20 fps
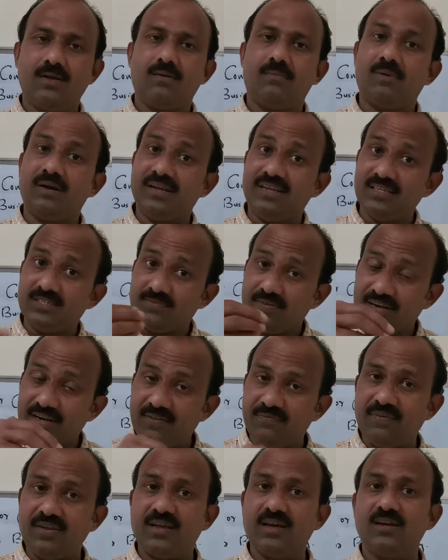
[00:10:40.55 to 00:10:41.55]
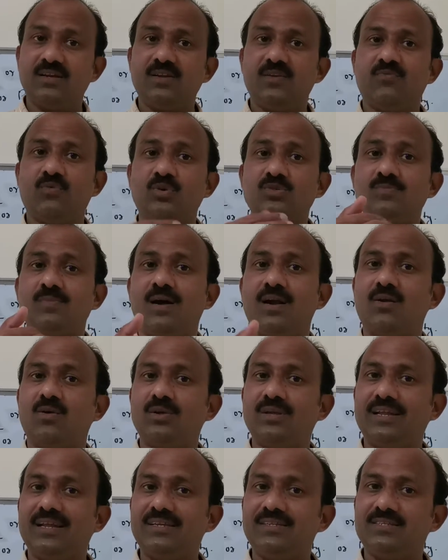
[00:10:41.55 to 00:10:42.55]
But it is very difficult for small
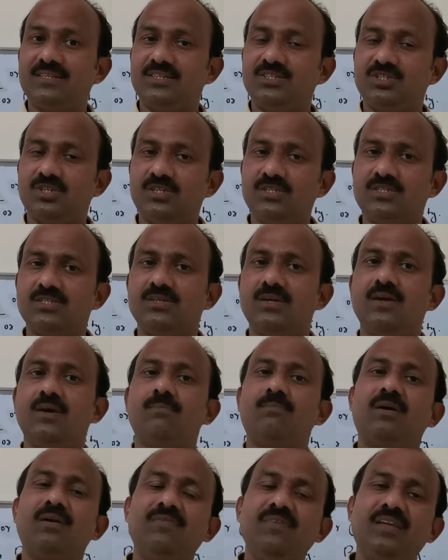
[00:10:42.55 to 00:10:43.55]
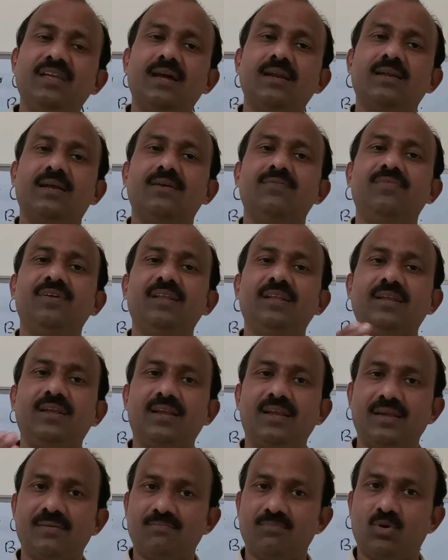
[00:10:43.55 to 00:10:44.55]
organizations, but we can
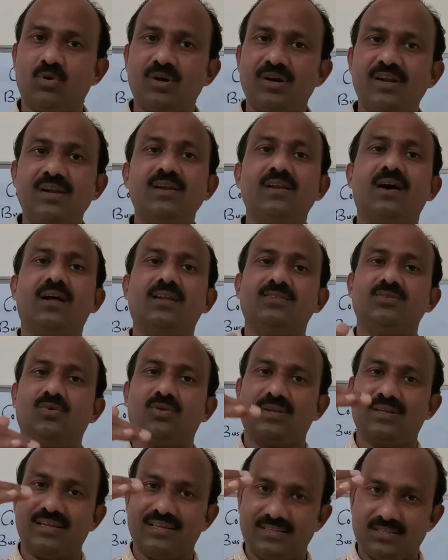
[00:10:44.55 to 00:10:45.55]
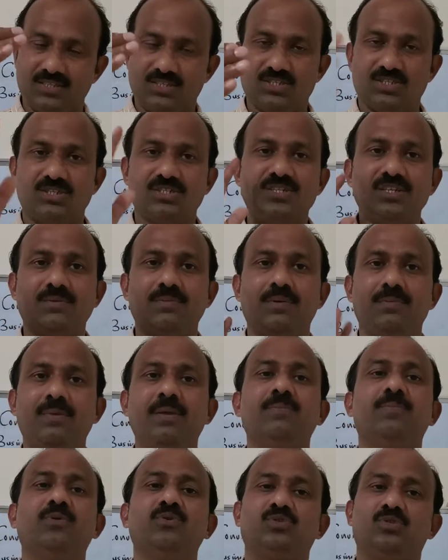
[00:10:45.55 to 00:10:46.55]
conveniently employ it in large organizations. It will be
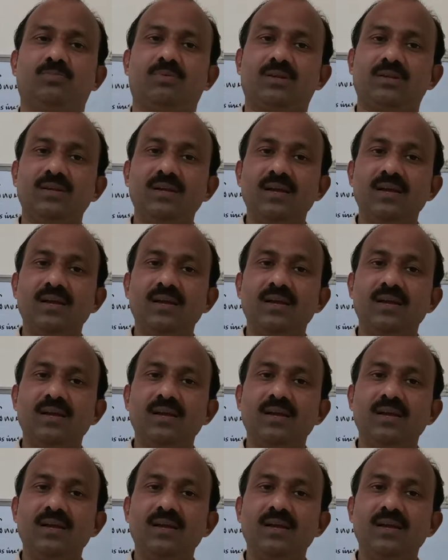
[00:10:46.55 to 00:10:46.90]
possible.